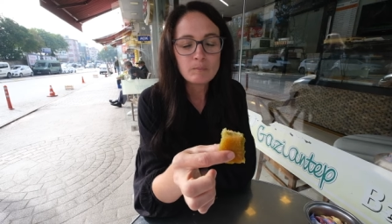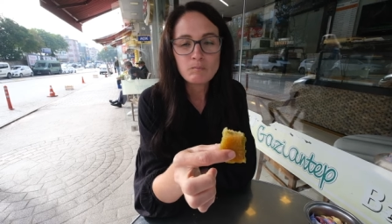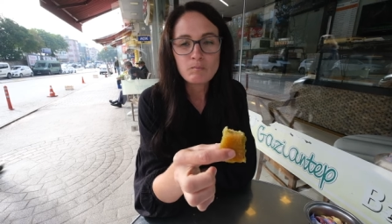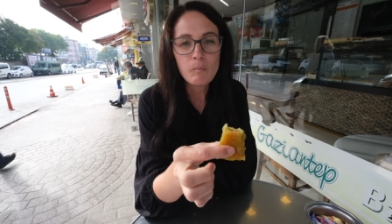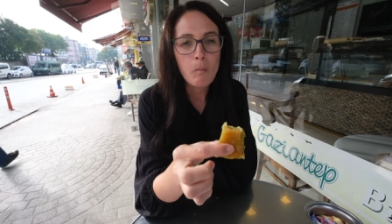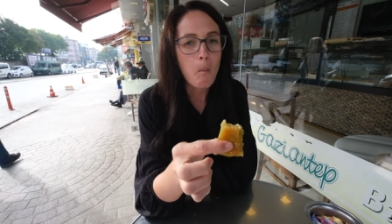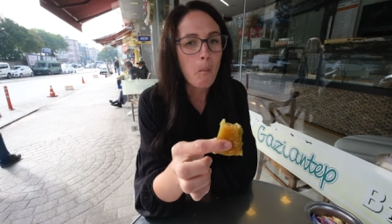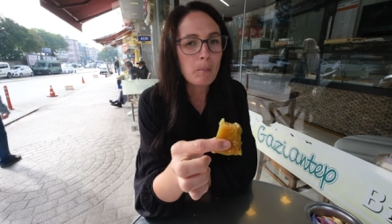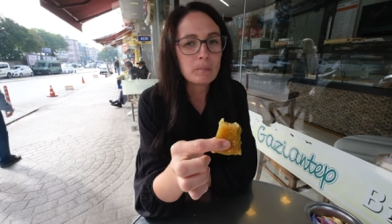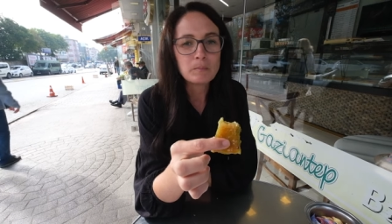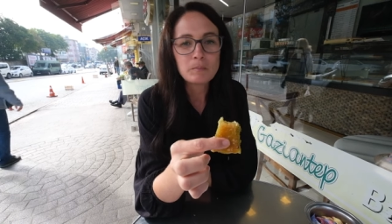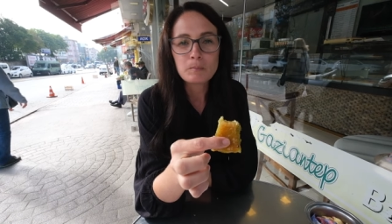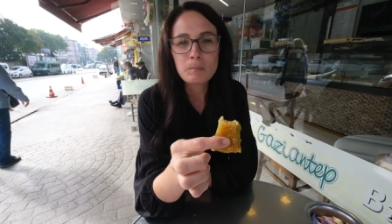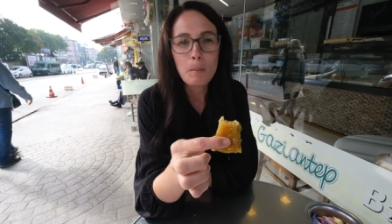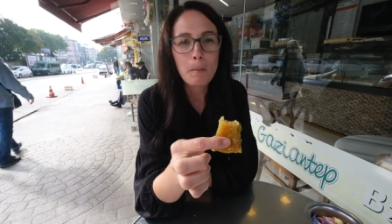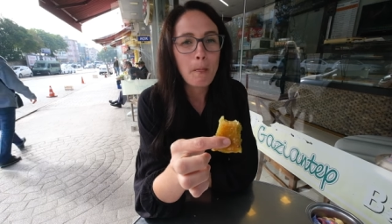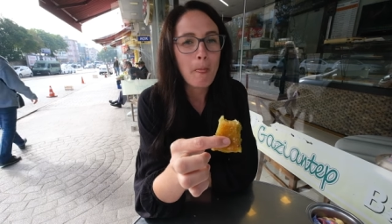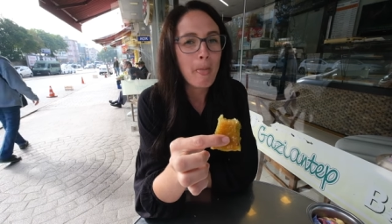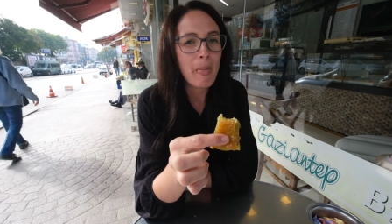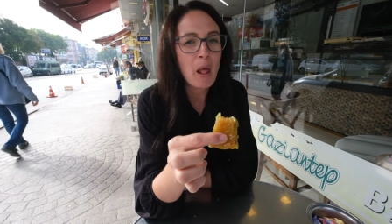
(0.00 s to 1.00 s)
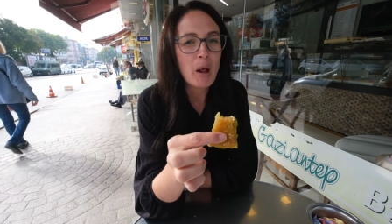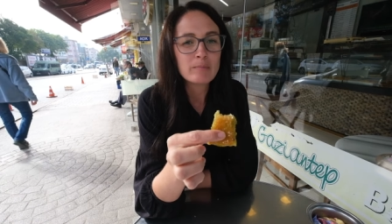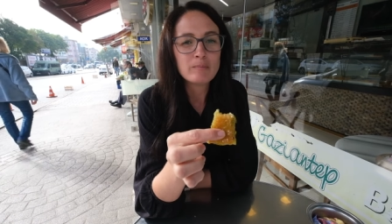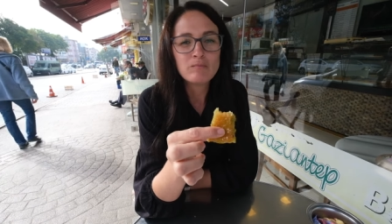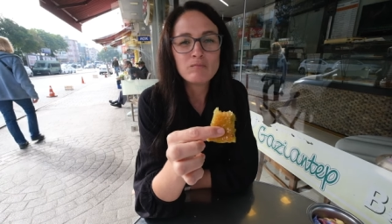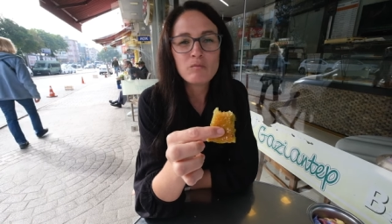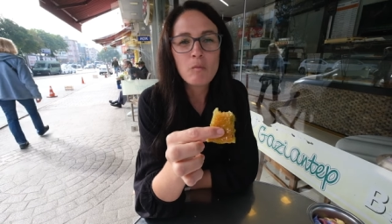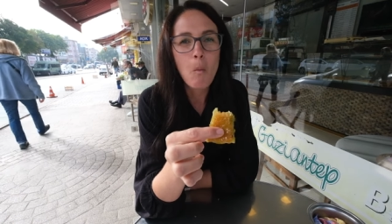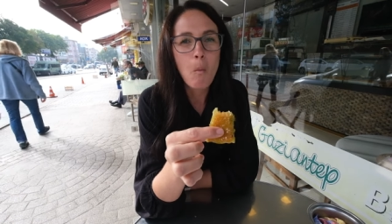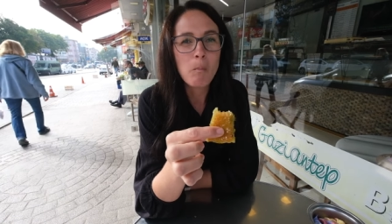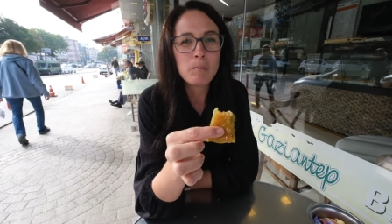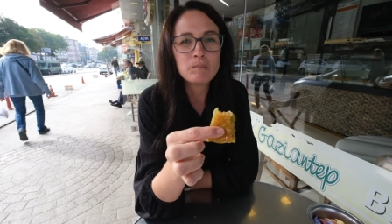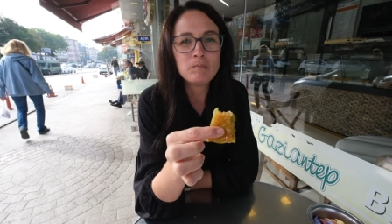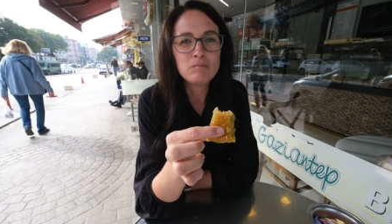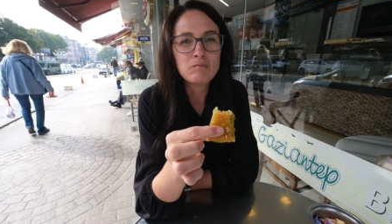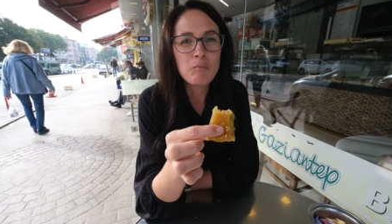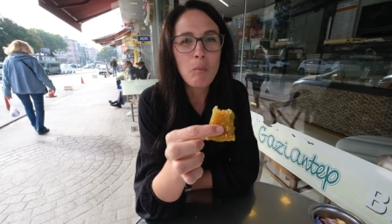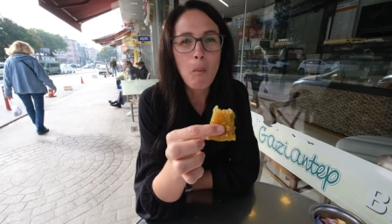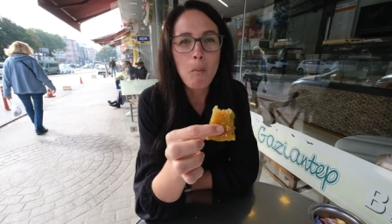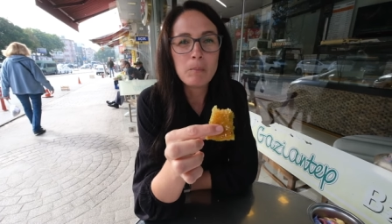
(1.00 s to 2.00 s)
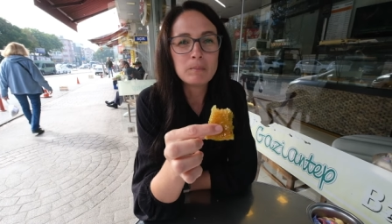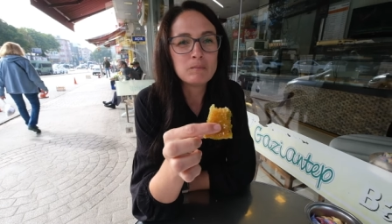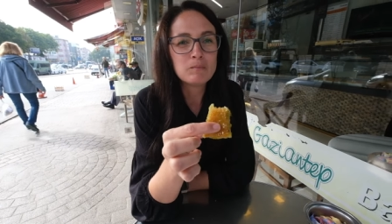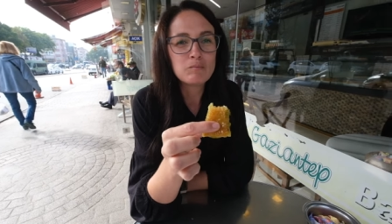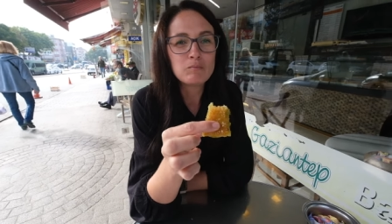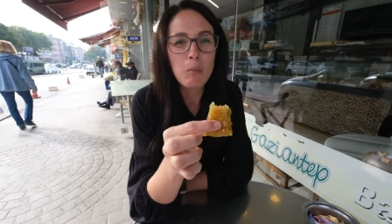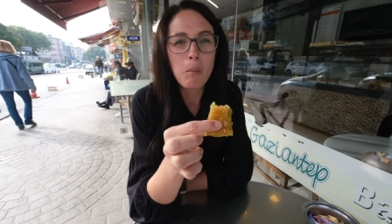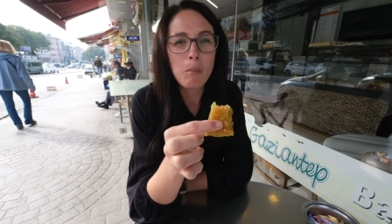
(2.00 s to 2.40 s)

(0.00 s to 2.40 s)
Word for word: I think you can hear the crunch of that over the traffic.